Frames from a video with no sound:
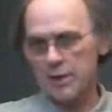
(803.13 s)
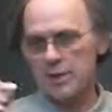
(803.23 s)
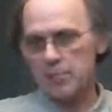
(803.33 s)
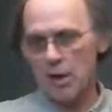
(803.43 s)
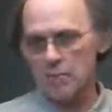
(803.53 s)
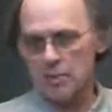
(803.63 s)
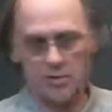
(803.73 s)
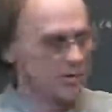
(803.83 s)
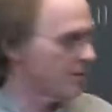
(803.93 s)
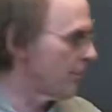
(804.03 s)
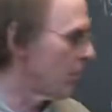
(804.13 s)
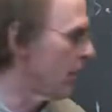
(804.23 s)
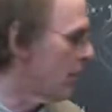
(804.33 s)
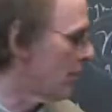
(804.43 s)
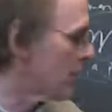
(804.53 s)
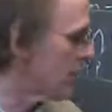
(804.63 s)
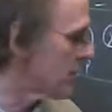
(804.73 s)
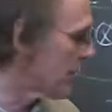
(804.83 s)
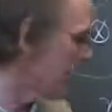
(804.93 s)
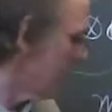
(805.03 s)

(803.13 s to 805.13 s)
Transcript: problem is so simple because